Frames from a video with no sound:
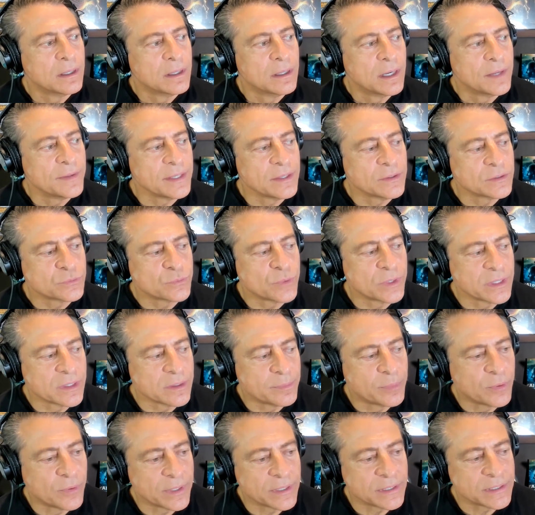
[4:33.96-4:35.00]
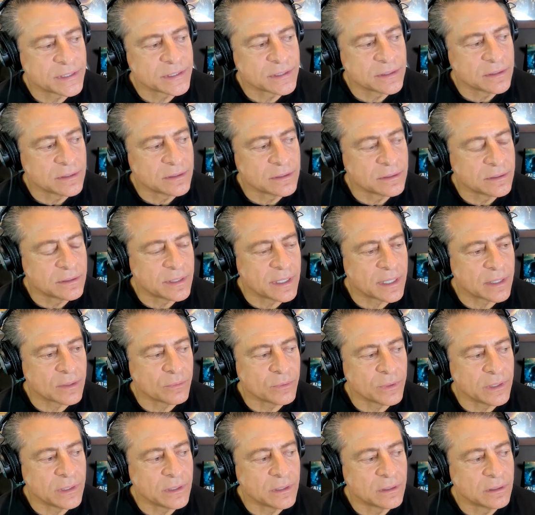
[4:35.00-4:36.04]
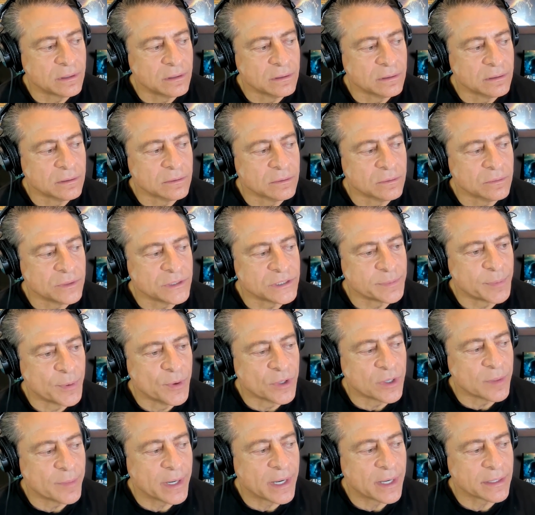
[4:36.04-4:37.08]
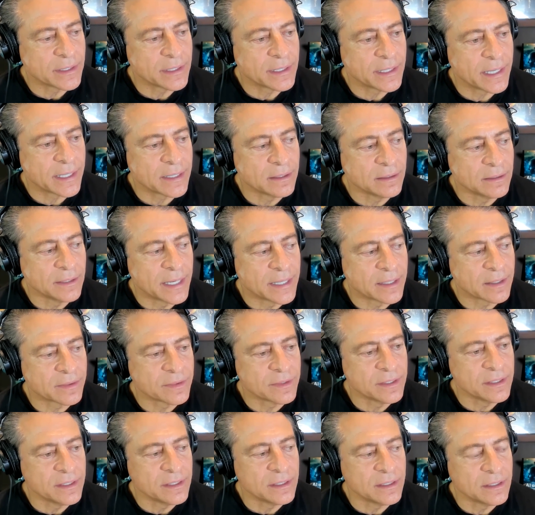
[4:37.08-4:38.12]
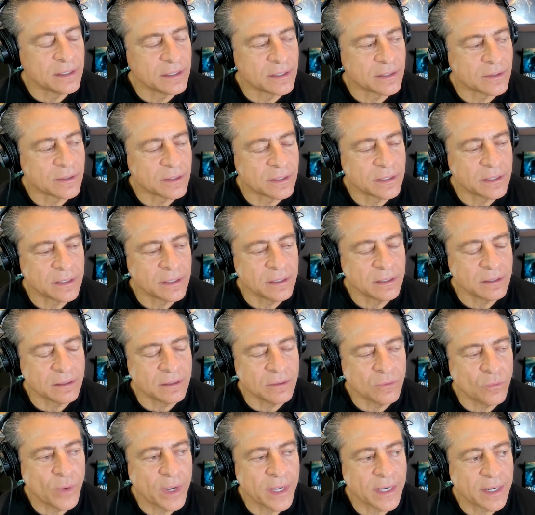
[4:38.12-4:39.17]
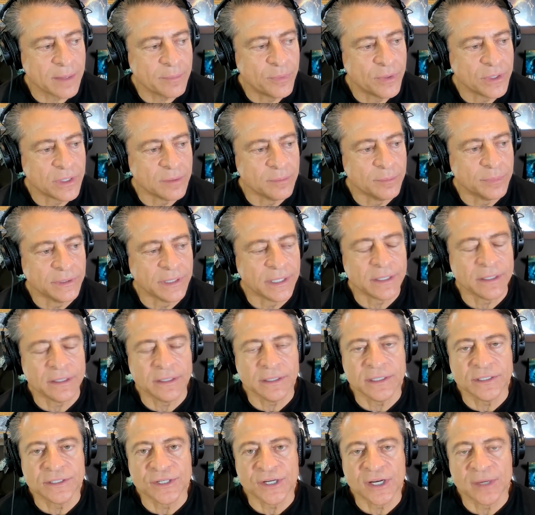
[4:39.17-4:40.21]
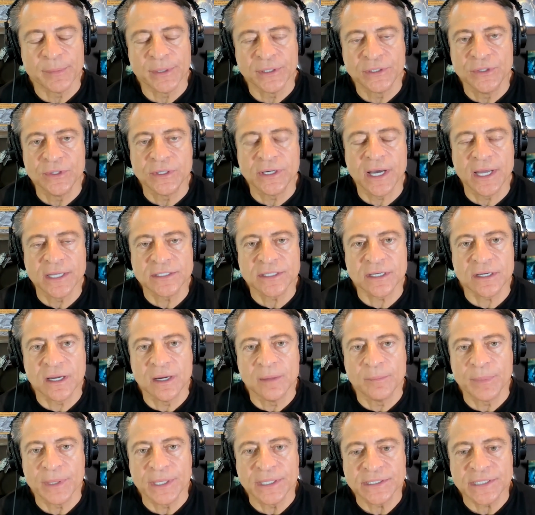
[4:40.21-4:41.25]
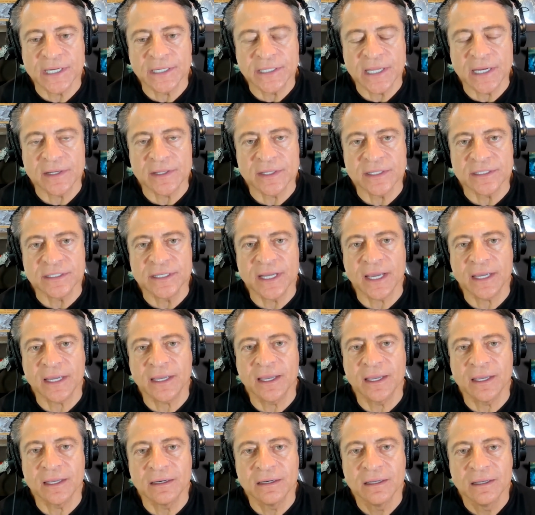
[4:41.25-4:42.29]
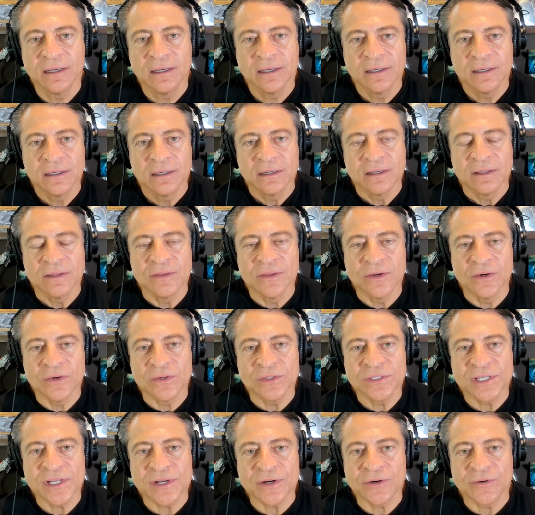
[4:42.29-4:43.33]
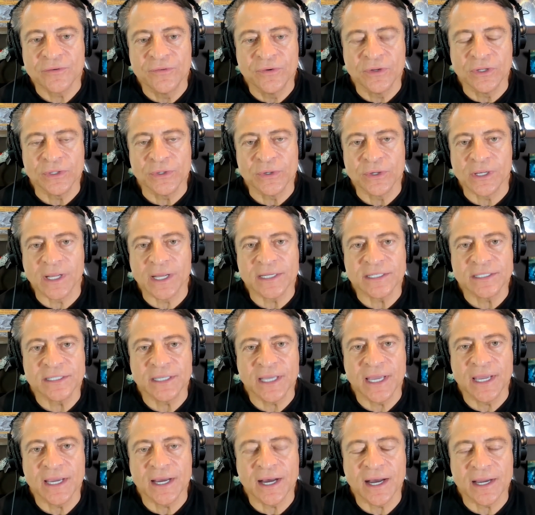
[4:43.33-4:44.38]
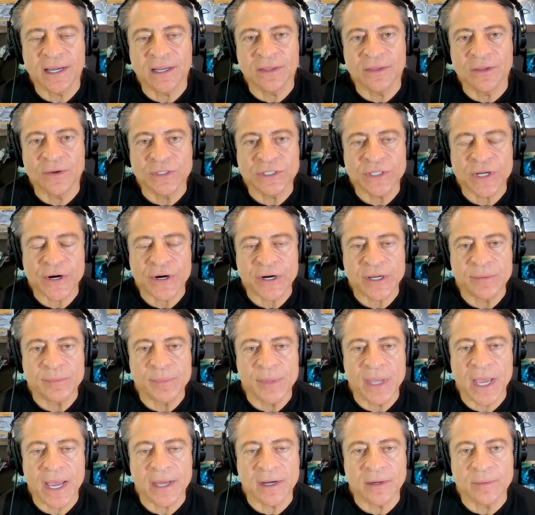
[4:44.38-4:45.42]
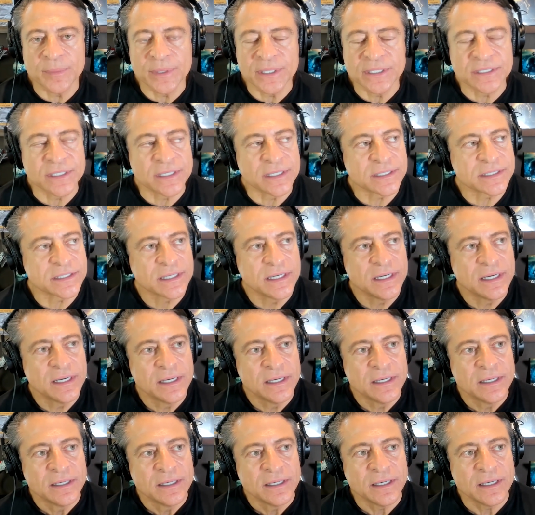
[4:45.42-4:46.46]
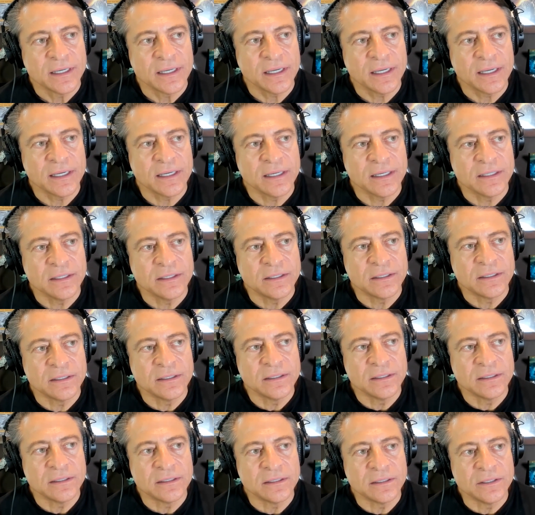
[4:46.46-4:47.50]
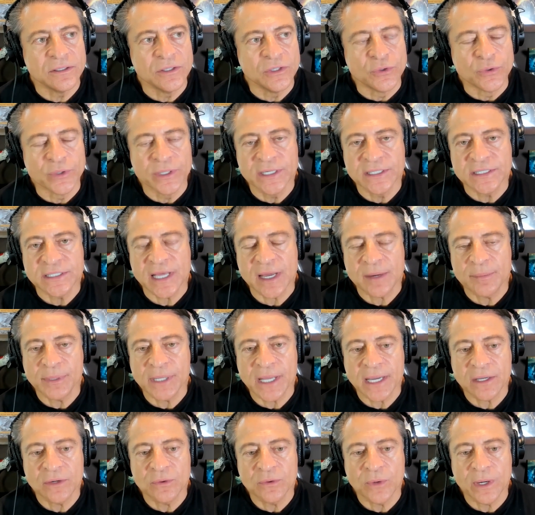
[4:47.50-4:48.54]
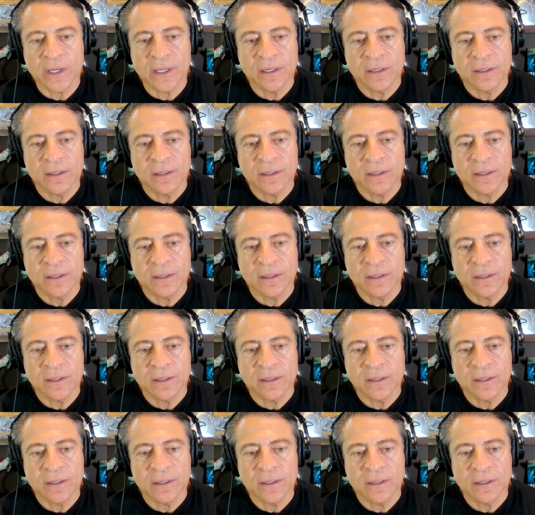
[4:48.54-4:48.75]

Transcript: I think it was one of the points that we we spoke about at length you know, the way I put it bluntly is there are going to be two kinds of companies at the end of this decade those that are fully utilizing AI and those that are out of business. Do you agree it's that black and white?